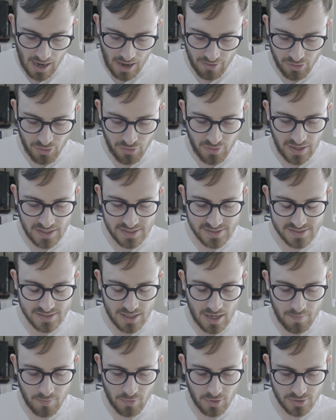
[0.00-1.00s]
Other things
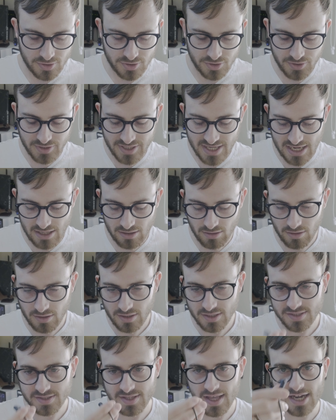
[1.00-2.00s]
I'm not too keen
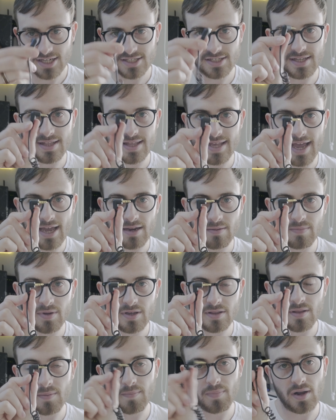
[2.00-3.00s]
on is actually the end
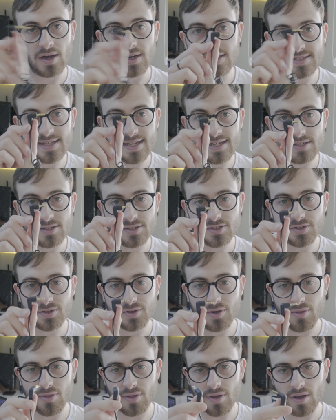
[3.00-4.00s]
bit that plugs
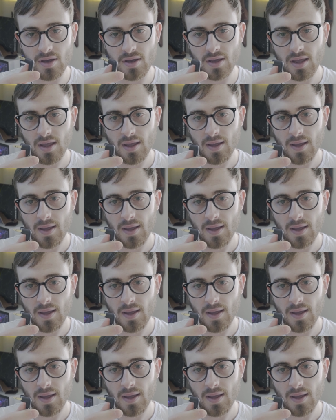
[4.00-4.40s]
into the